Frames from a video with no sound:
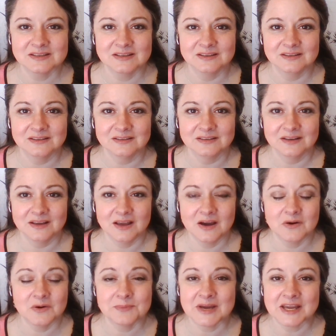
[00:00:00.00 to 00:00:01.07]
Things
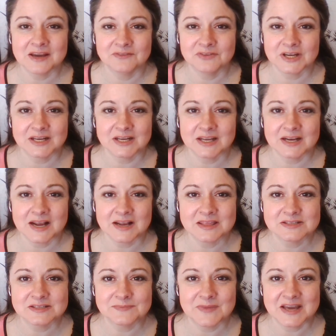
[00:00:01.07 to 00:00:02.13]
changed for me when I
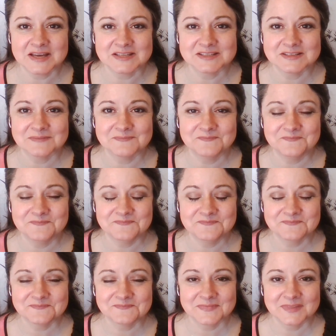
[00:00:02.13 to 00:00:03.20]
had an
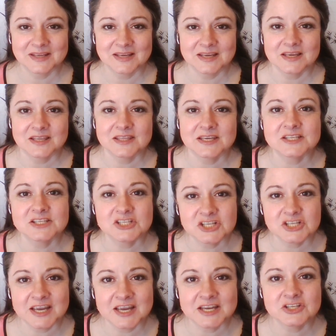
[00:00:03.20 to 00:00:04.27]
opportunity to
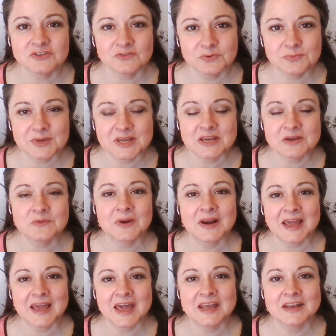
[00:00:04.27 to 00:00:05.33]
actually create
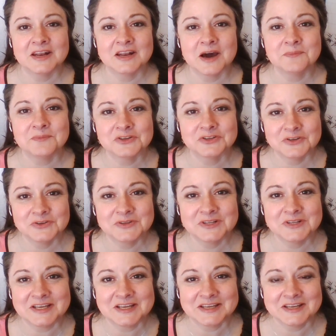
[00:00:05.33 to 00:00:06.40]
wealth
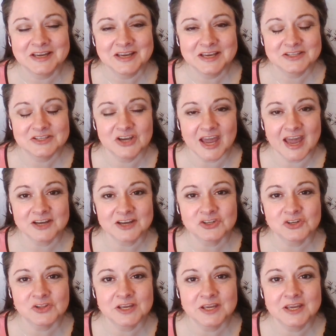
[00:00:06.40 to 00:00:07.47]
instead of figuring
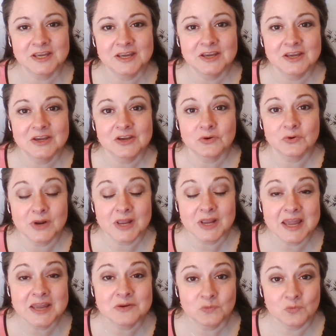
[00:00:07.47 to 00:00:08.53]
out how to live on
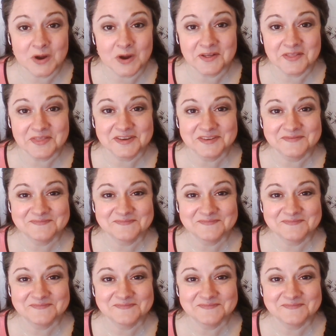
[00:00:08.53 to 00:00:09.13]
my lack.